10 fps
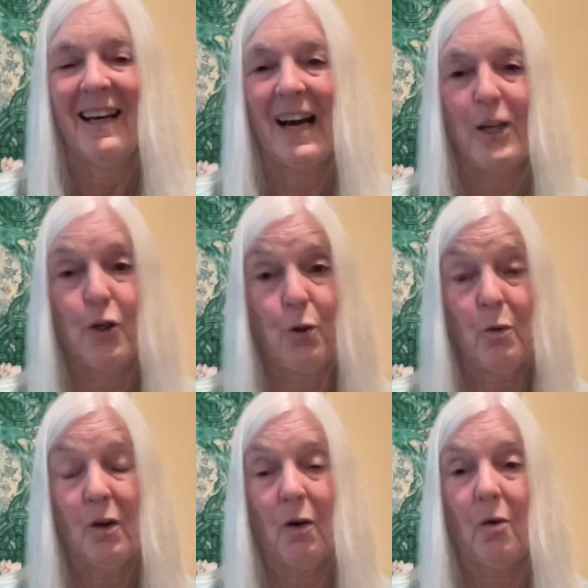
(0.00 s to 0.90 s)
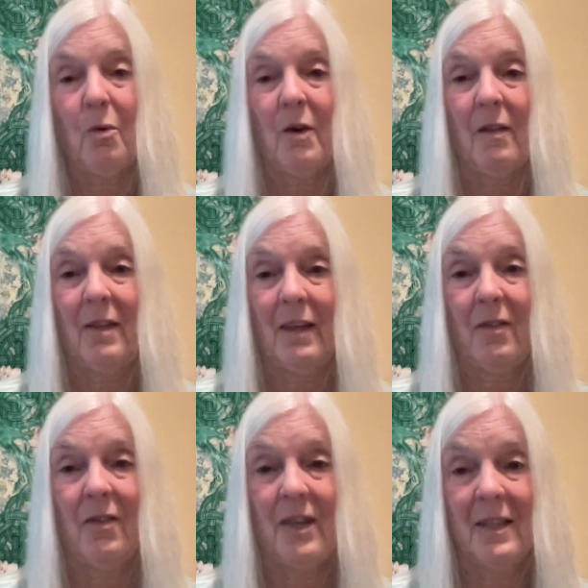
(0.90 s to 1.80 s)
I do know that
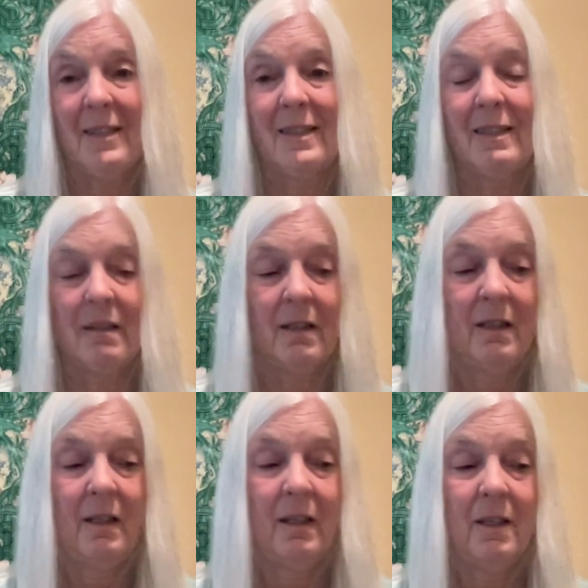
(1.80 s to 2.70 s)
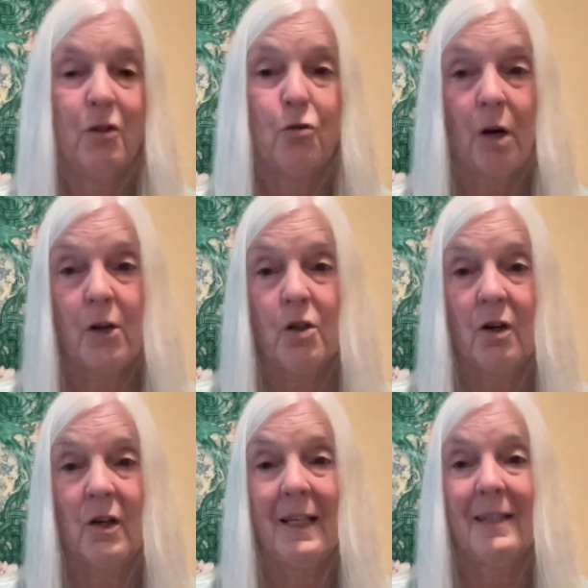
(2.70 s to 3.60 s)
this
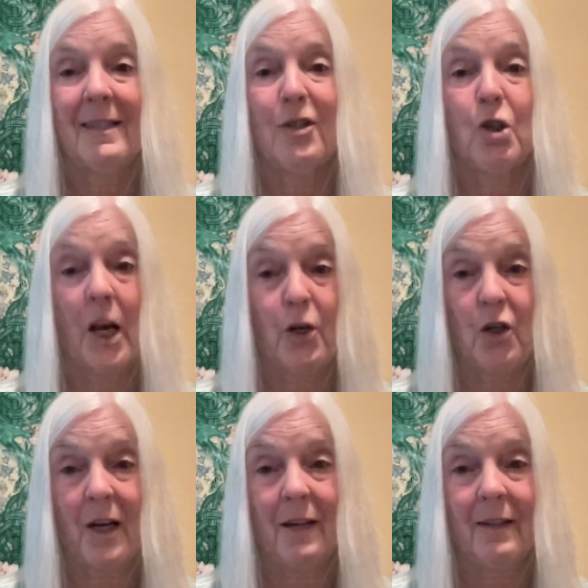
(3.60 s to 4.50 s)
structure is changing.